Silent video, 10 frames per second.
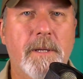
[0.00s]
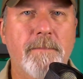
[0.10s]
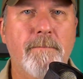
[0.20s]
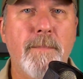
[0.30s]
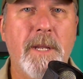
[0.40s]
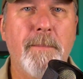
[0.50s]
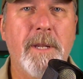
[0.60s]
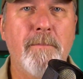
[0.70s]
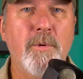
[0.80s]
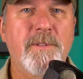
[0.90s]
many many
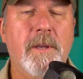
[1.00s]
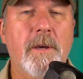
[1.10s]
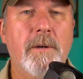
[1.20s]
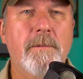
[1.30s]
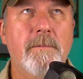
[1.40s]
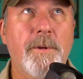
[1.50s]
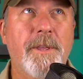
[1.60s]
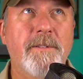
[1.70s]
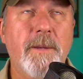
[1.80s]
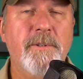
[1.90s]
moons ago, with the
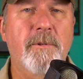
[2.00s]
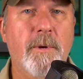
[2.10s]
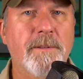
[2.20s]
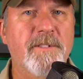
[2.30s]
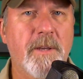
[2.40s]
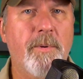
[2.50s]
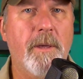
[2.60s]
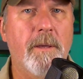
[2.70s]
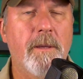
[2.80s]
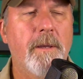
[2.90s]
exception of Ren and Stimpy.
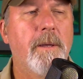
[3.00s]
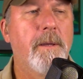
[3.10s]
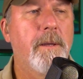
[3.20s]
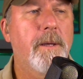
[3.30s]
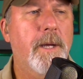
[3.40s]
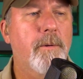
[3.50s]
I